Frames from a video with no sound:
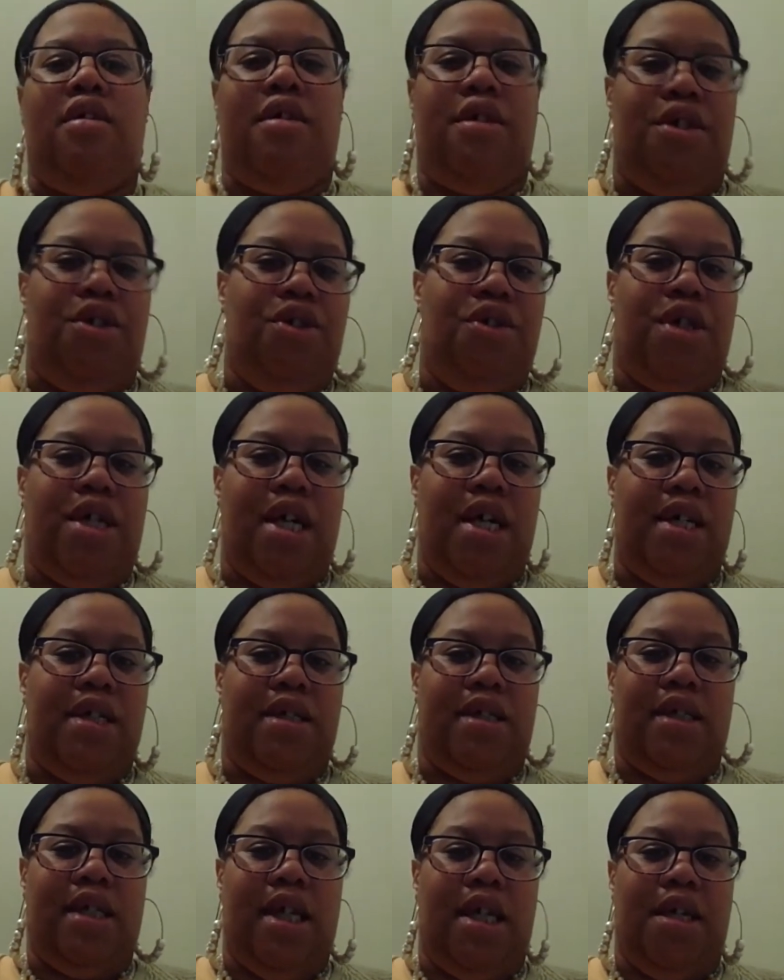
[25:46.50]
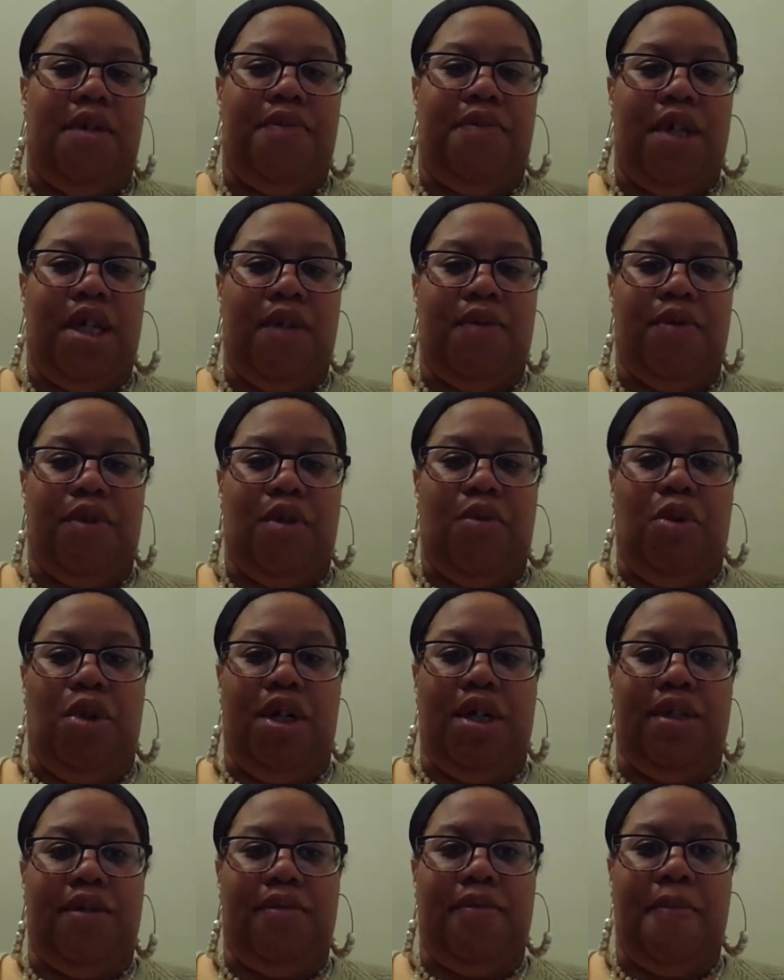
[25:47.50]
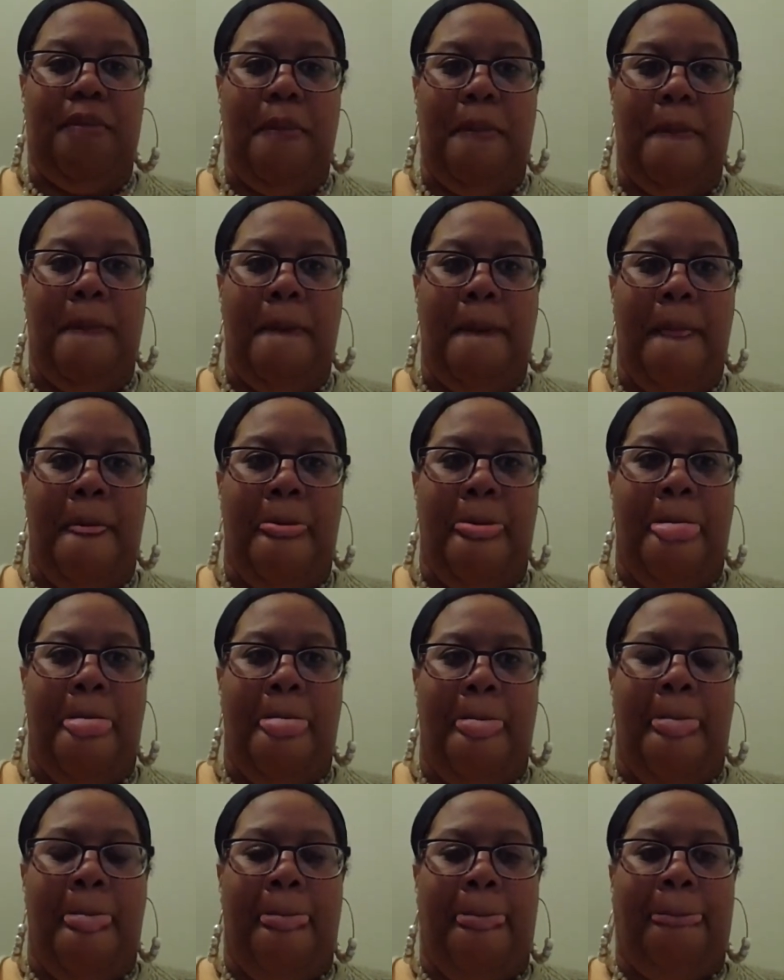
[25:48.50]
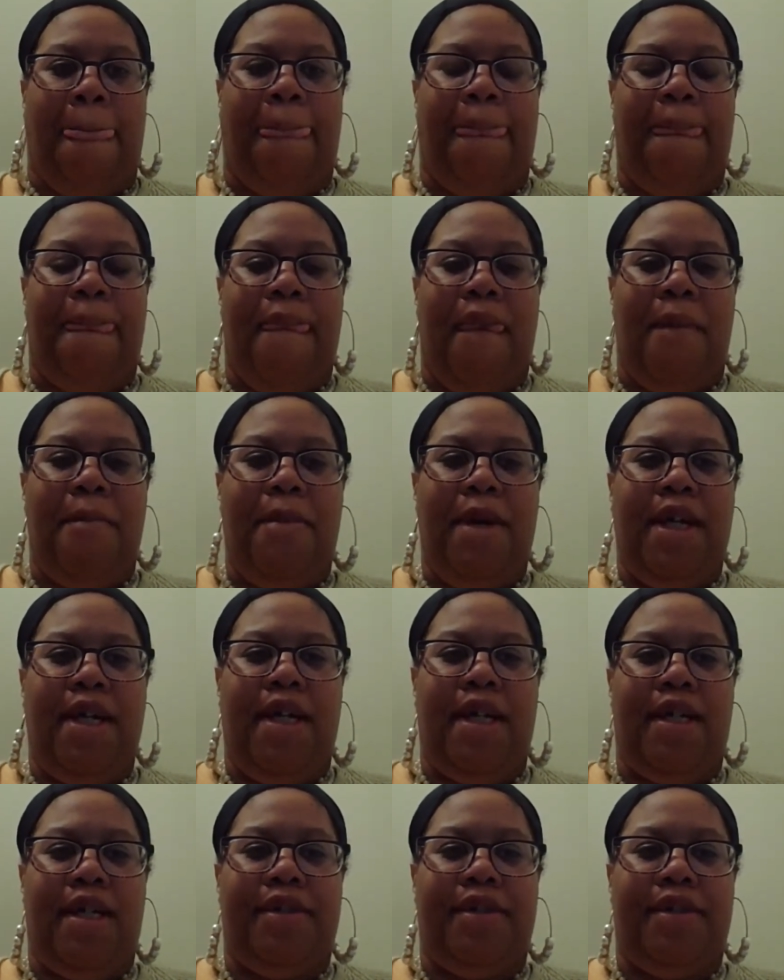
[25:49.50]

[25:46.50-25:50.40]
You can't save everyone. But